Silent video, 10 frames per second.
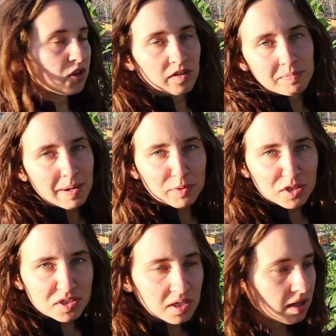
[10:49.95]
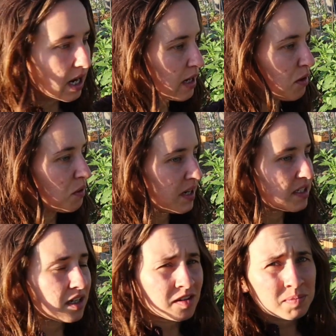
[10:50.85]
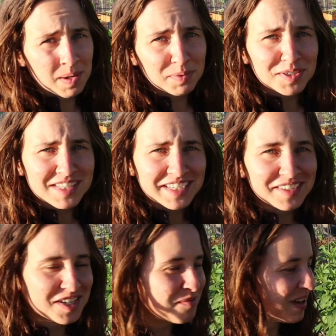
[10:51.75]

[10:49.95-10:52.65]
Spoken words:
full of peppers. I grow a ton of peppers here in New